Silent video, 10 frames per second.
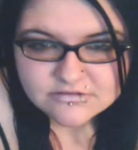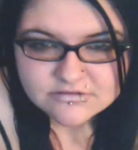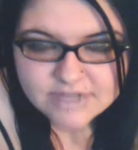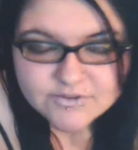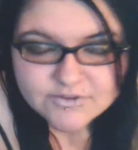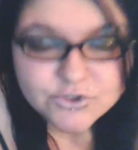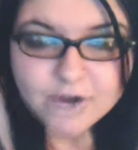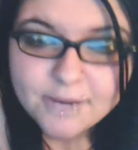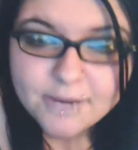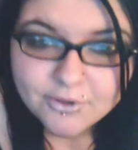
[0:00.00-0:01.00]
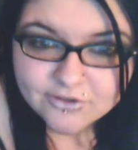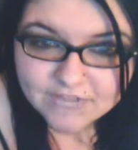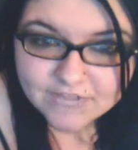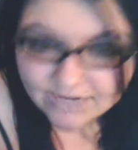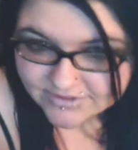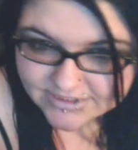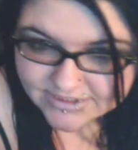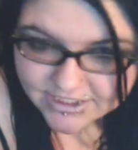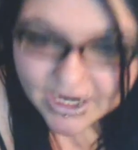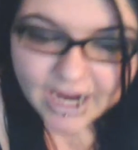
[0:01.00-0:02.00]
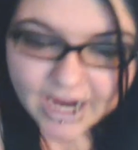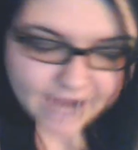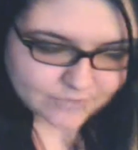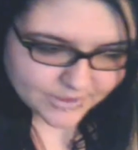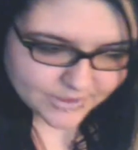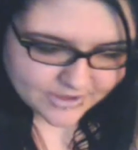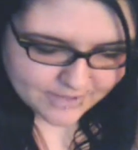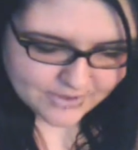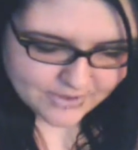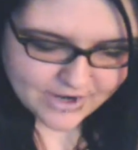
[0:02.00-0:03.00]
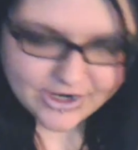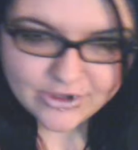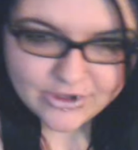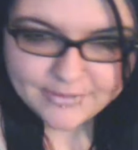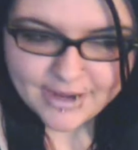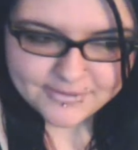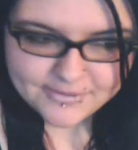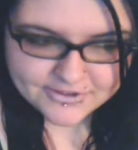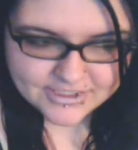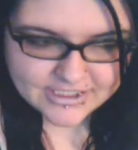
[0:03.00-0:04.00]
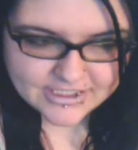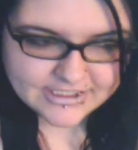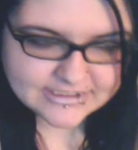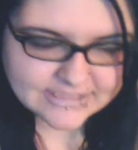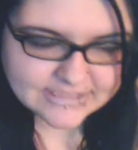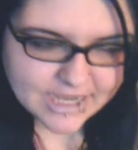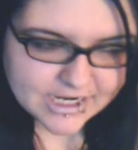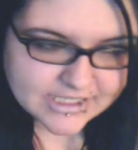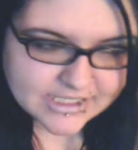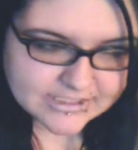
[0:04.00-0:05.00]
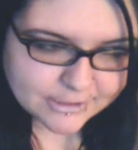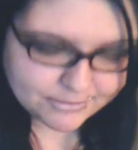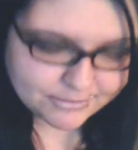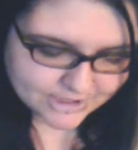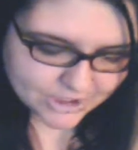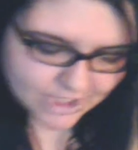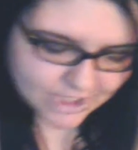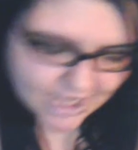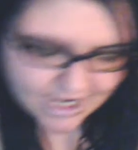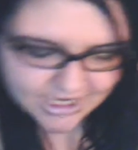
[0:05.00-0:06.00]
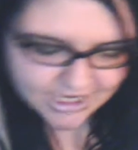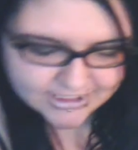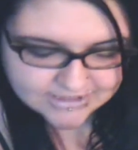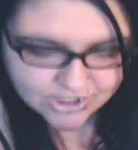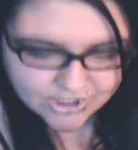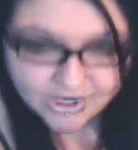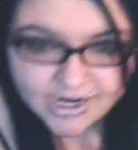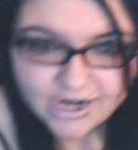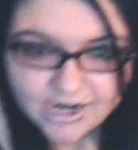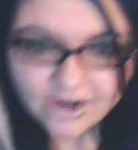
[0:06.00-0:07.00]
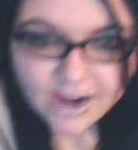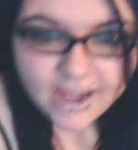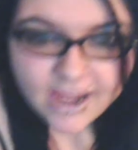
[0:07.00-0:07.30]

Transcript: I have two grandpas, obviously, and one grandpa I call him Papaw, and he's like he's like a bigger guy, and he's got gray hair,